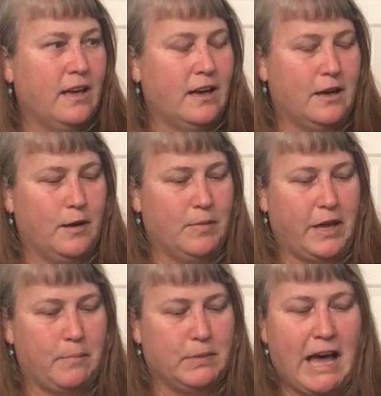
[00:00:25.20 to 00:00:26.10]
Um,
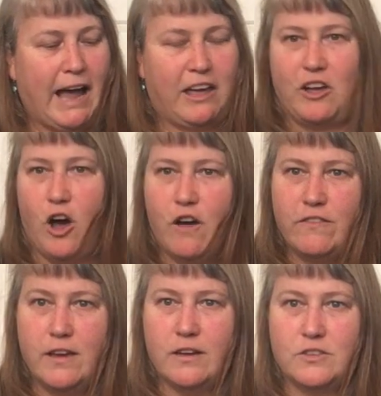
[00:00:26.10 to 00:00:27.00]
like black
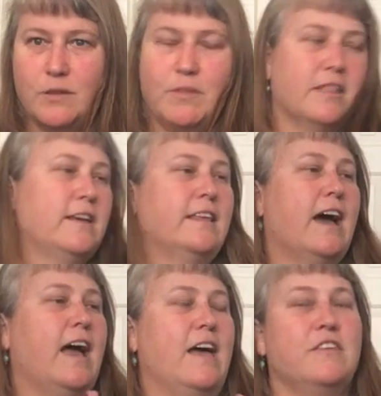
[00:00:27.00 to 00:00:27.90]
coffee or something like
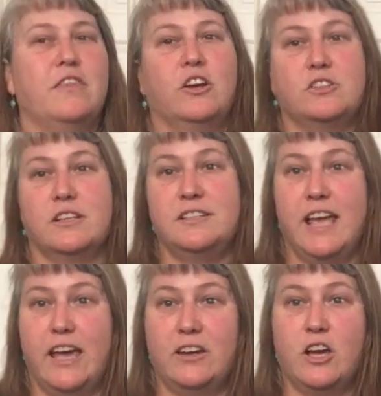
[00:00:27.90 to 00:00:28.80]
that, and then there's a
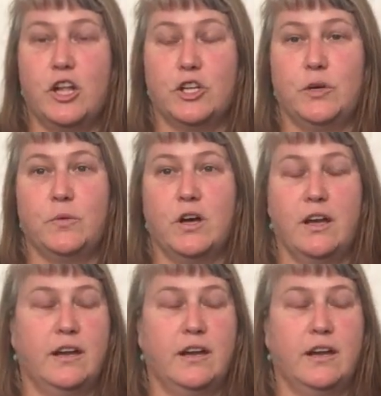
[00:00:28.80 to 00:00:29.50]
tan colored one.